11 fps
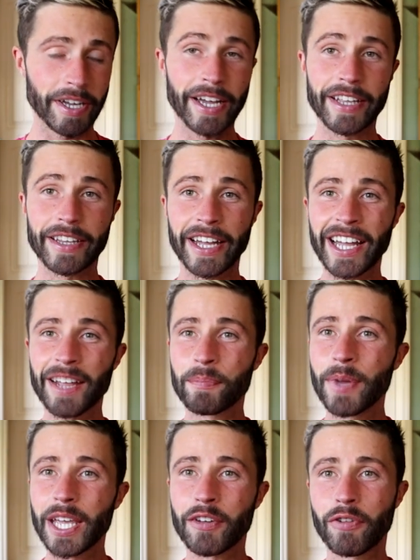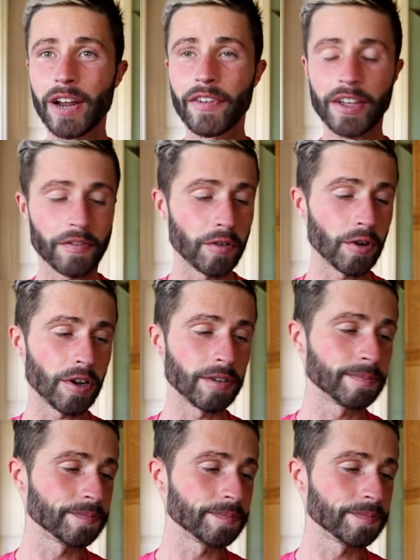and I got big cravings for